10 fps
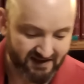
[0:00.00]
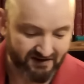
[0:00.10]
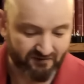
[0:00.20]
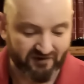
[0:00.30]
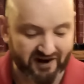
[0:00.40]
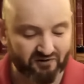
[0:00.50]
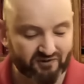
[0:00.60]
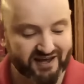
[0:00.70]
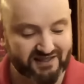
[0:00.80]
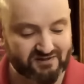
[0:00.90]
When I
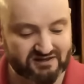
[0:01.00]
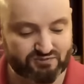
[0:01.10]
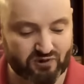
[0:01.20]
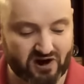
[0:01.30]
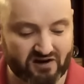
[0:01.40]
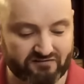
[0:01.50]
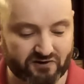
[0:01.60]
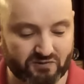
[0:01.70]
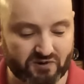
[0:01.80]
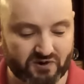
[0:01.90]
read this
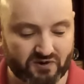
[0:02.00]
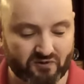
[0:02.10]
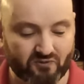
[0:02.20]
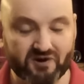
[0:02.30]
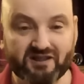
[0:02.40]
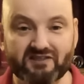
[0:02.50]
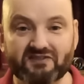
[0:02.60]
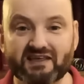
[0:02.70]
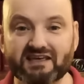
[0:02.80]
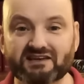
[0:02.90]
proverb, one of the
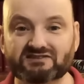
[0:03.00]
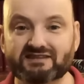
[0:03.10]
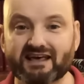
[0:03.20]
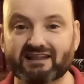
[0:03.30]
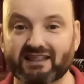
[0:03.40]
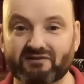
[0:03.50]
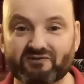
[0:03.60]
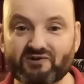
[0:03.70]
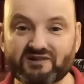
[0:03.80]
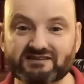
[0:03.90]
things that
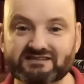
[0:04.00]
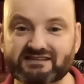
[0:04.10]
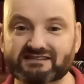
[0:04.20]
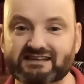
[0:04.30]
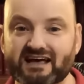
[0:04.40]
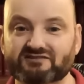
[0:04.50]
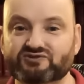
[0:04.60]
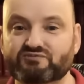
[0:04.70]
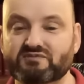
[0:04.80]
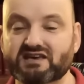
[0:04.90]
really sticks out to
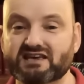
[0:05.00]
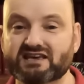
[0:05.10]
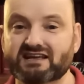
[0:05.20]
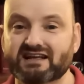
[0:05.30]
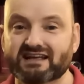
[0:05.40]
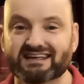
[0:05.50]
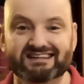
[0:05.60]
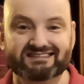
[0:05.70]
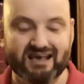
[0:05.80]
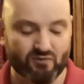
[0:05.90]
me is
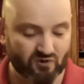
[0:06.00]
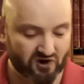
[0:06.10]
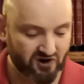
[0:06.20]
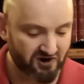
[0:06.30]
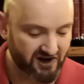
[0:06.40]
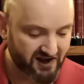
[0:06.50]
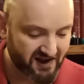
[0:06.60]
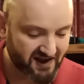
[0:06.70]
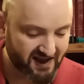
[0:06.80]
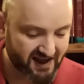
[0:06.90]
that word
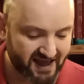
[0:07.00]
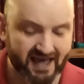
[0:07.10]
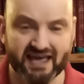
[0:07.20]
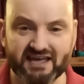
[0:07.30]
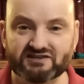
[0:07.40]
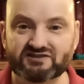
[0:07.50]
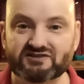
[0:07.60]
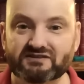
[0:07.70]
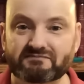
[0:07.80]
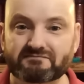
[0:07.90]
hates.
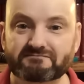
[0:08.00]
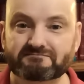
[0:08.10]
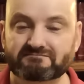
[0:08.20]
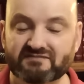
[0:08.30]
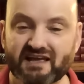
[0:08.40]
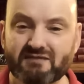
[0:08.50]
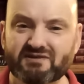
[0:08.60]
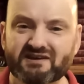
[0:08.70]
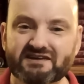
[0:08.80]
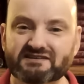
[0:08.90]
Okay,
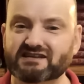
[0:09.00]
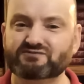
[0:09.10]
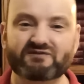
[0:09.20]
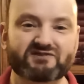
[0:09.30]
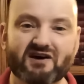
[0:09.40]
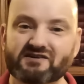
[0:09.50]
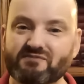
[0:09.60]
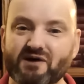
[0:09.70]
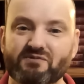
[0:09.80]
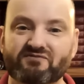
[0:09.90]
because as we've talked
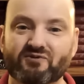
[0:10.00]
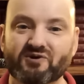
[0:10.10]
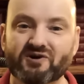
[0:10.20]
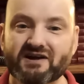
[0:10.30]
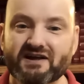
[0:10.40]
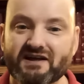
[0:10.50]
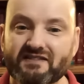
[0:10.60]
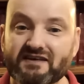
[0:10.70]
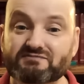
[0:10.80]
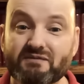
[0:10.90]
about before,
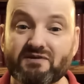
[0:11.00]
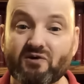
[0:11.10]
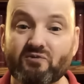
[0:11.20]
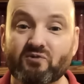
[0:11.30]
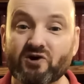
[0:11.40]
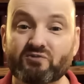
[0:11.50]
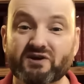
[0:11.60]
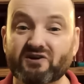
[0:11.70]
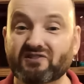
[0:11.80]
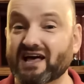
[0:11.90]
that's maybe a word we
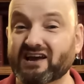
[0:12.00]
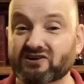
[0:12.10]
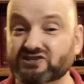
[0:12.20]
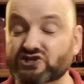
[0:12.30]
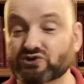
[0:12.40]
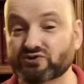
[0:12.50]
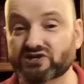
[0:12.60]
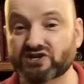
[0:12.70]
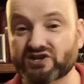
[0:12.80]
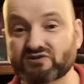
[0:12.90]
don't like our children to
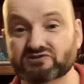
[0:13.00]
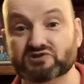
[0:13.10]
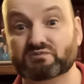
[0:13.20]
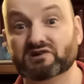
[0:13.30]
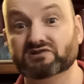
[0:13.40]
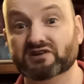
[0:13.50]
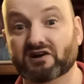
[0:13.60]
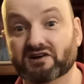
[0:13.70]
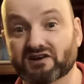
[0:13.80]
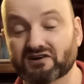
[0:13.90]
use, especially our
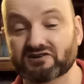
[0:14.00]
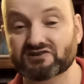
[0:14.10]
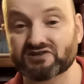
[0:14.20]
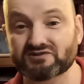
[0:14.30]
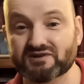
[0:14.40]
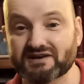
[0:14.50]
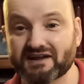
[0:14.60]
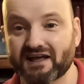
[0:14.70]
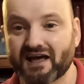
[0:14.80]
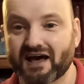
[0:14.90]
younger children.
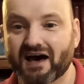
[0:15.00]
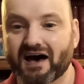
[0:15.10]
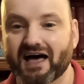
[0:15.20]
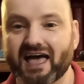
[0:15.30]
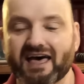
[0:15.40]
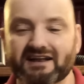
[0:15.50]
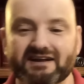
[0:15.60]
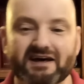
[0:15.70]
And,